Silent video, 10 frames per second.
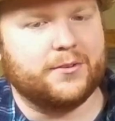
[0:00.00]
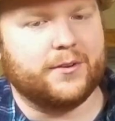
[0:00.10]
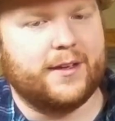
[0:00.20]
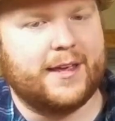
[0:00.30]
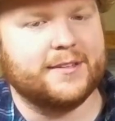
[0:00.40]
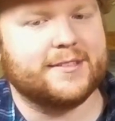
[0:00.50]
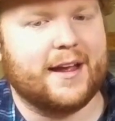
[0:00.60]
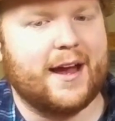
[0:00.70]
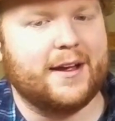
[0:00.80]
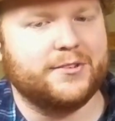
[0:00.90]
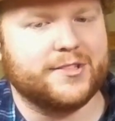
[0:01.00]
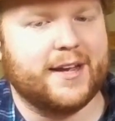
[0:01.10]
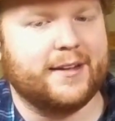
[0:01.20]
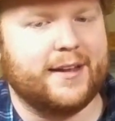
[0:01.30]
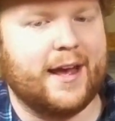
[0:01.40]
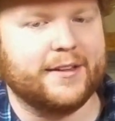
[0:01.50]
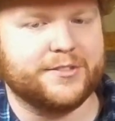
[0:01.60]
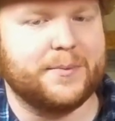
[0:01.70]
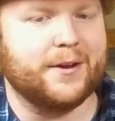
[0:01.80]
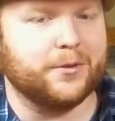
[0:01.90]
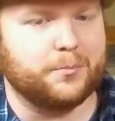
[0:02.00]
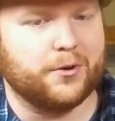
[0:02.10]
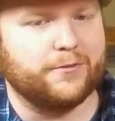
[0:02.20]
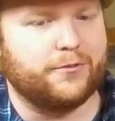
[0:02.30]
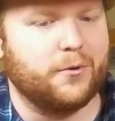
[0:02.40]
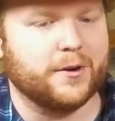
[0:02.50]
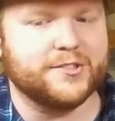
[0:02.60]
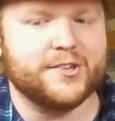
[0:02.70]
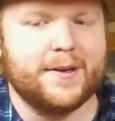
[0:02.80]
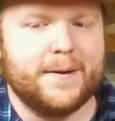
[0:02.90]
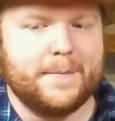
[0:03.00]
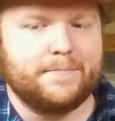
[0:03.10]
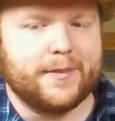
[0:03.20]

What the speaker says: he's the guy who's saying, yeah, let's beat it with brute force.